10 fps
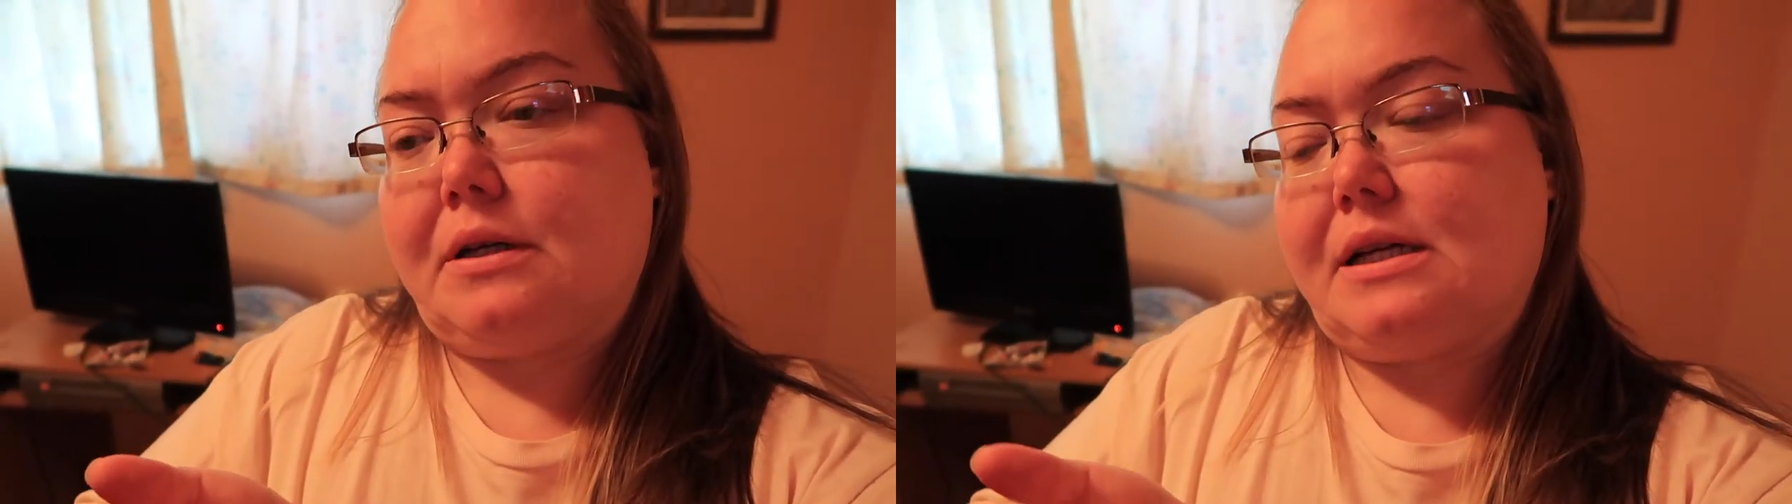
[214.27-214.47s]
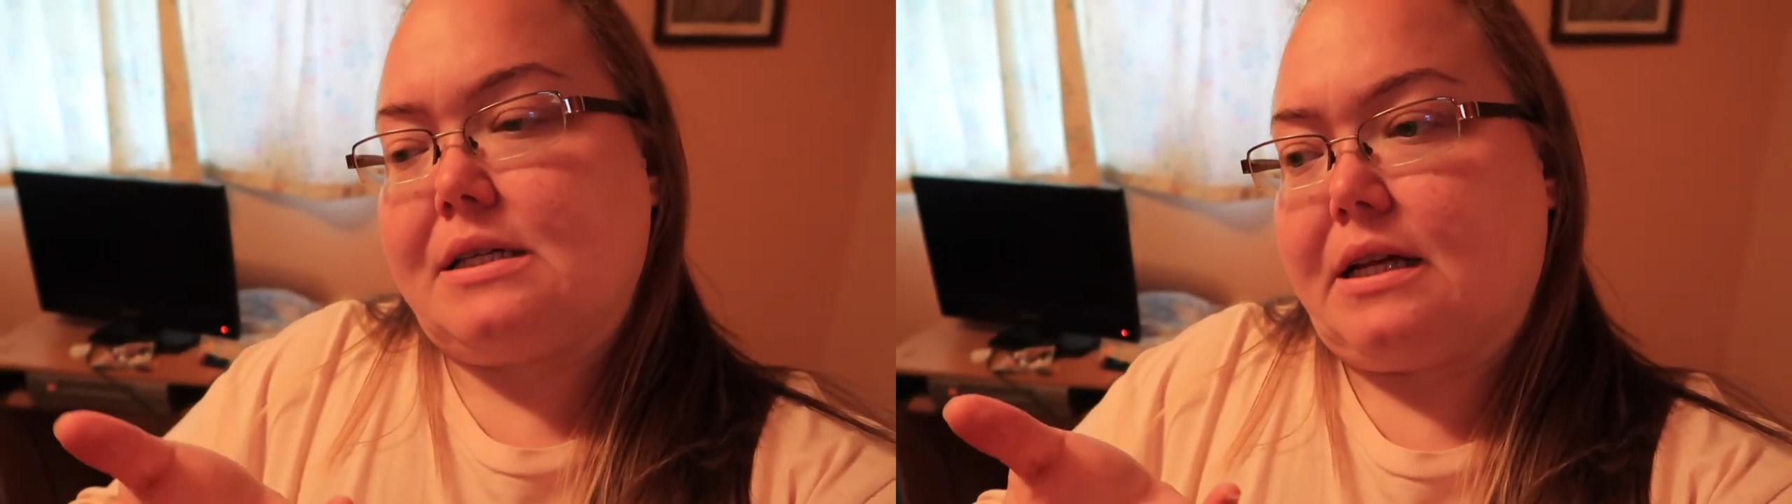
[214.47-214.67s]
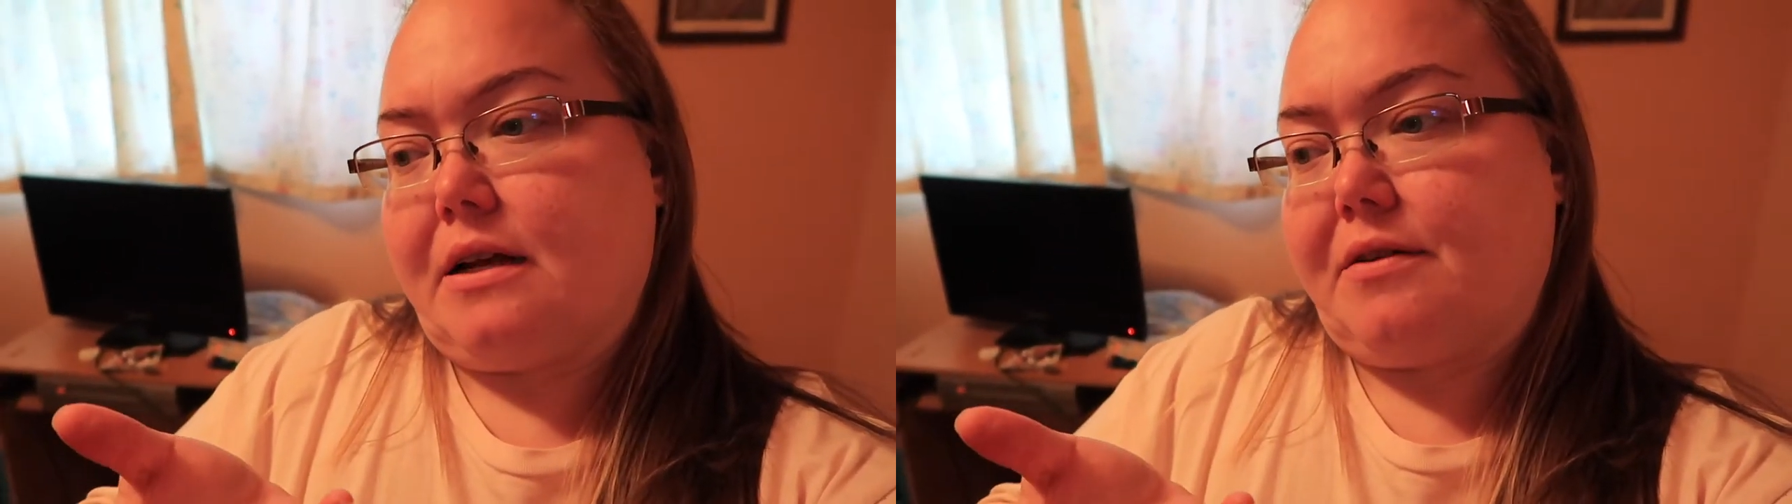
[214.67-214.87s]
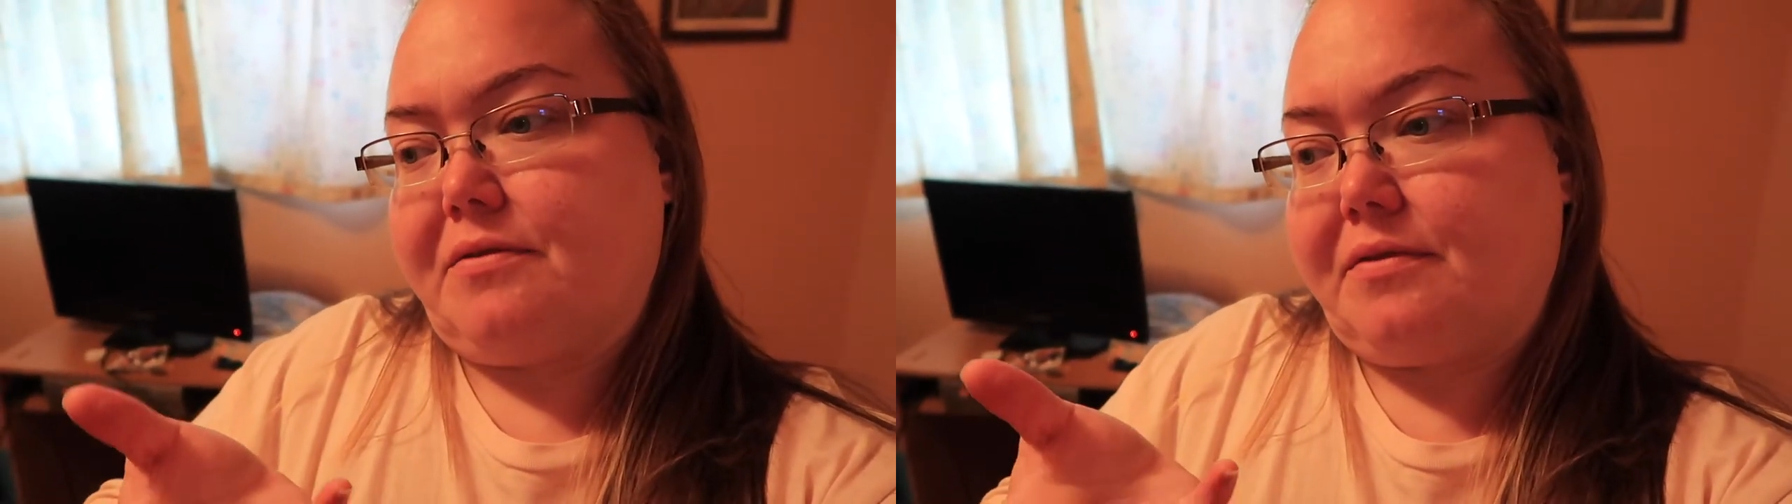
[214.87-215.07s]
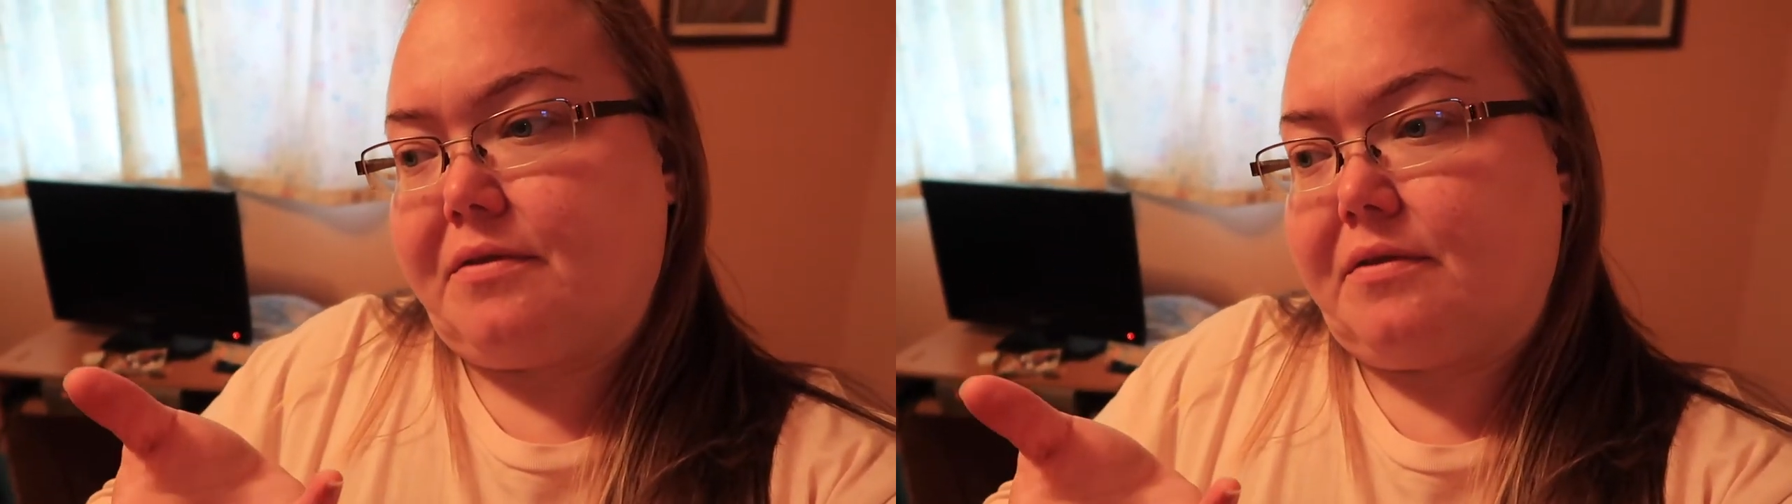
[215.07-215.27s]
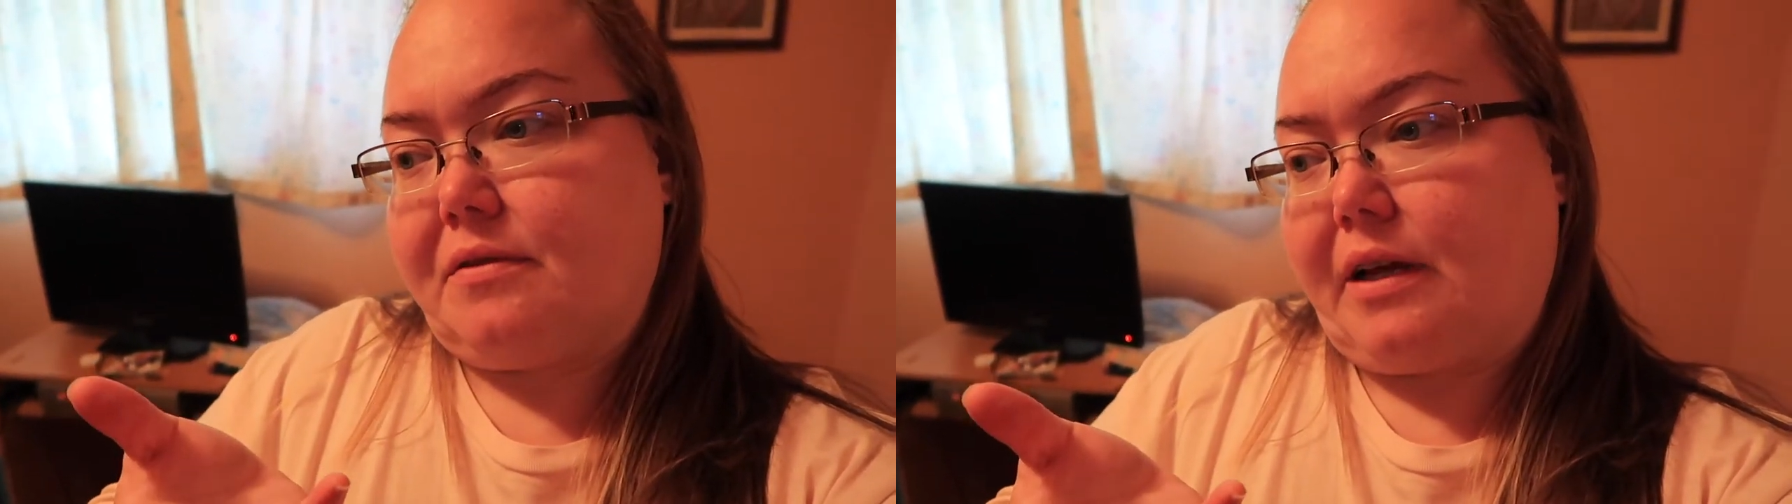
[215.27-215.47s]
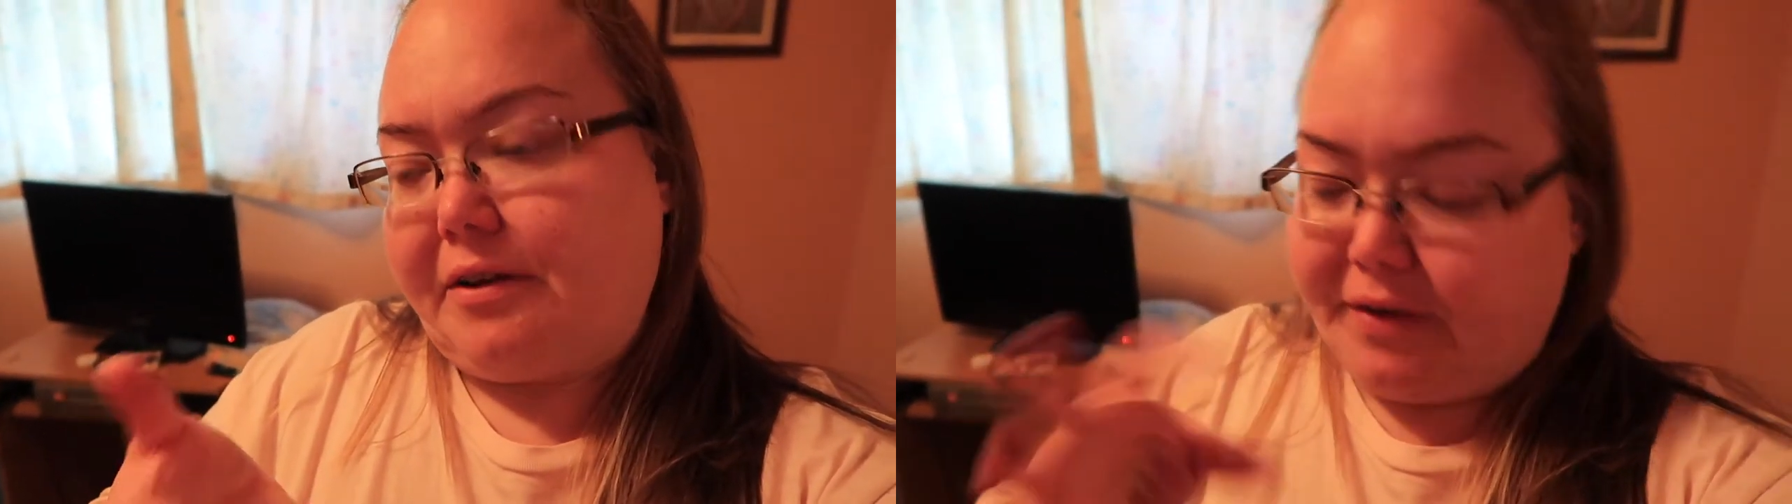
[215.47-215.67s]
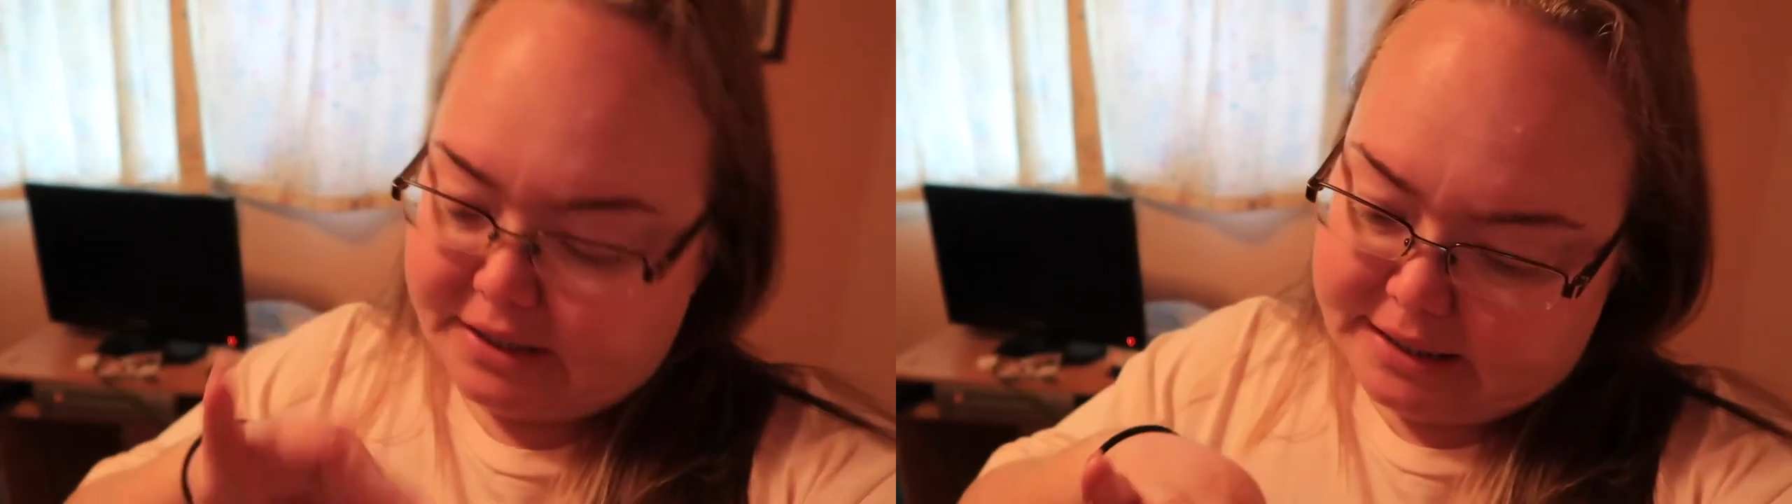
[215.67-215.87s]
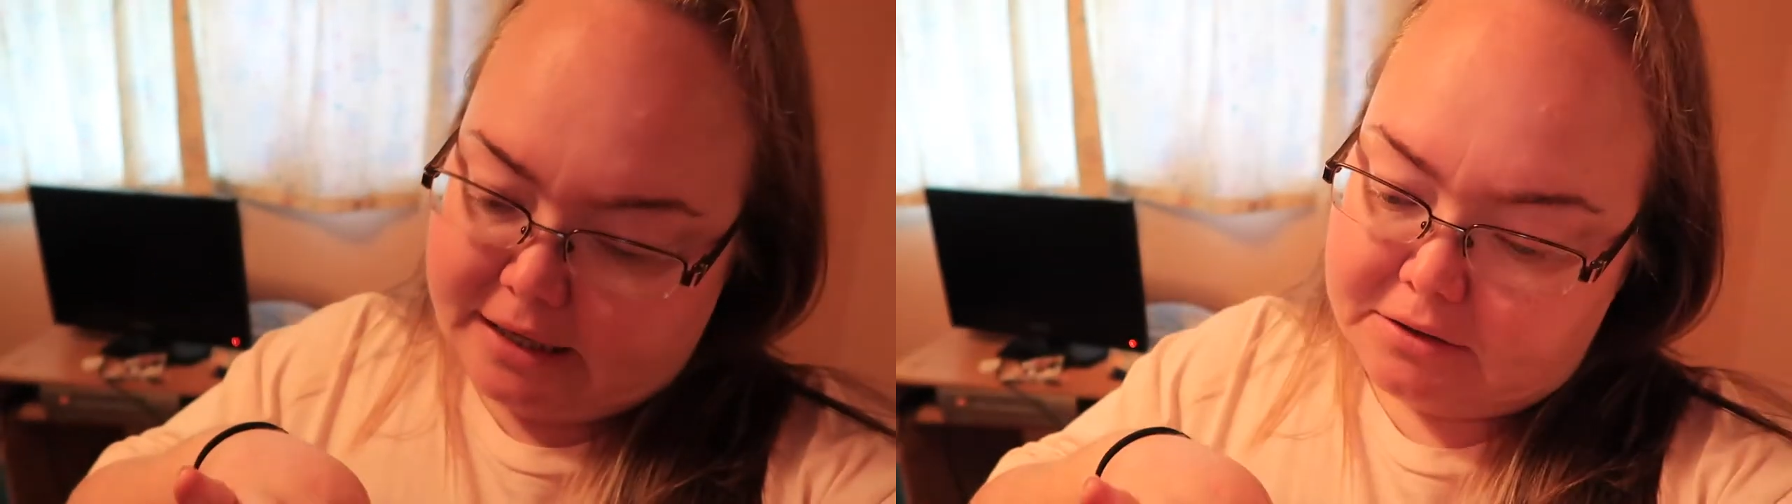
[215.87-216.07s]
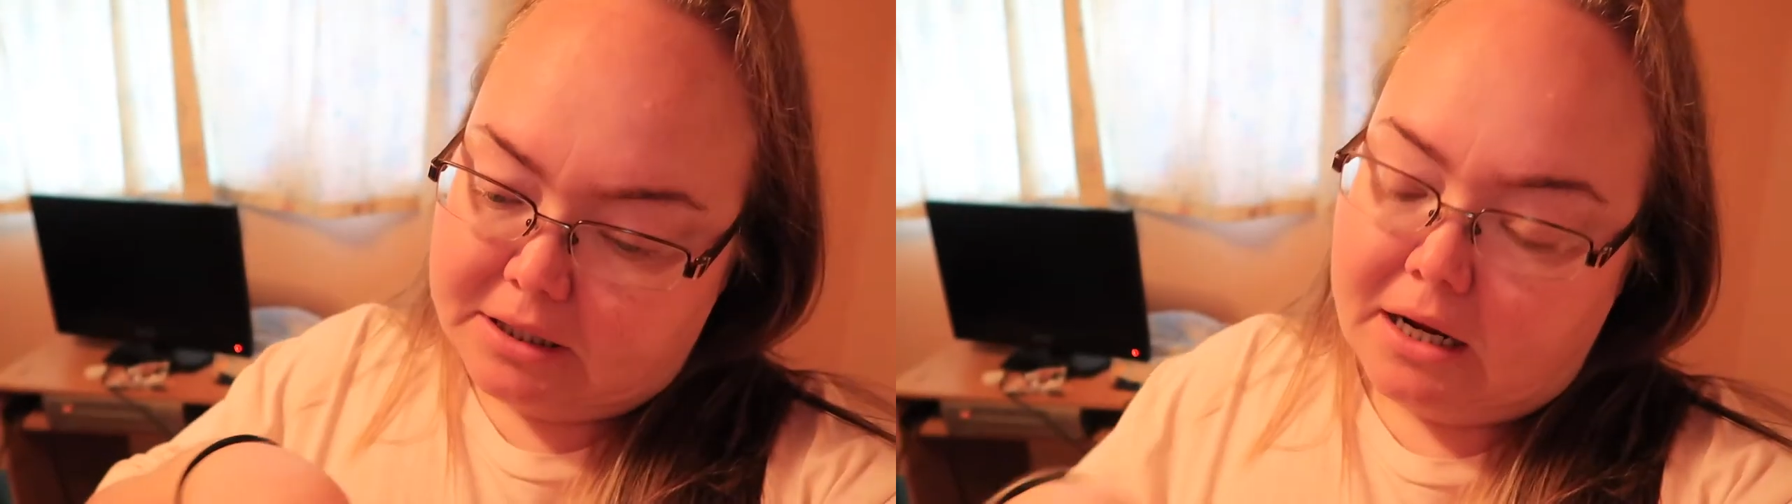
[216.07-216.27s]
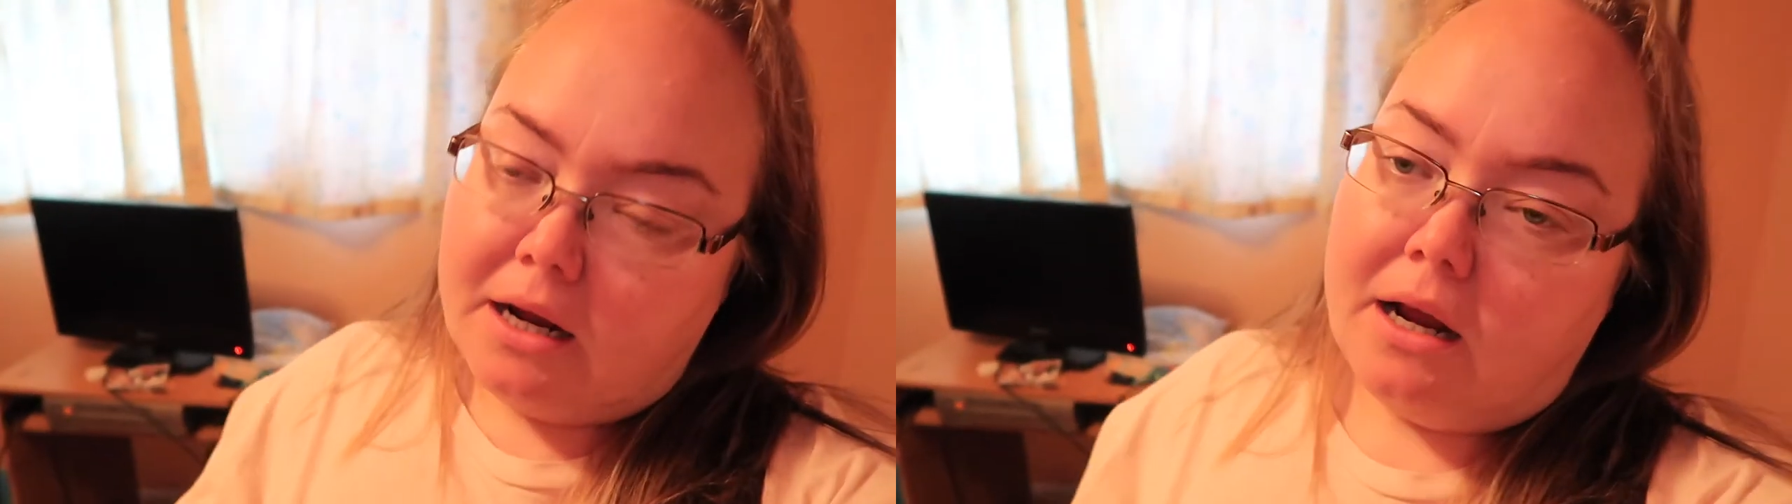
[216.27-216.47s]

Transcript: instead of like face down.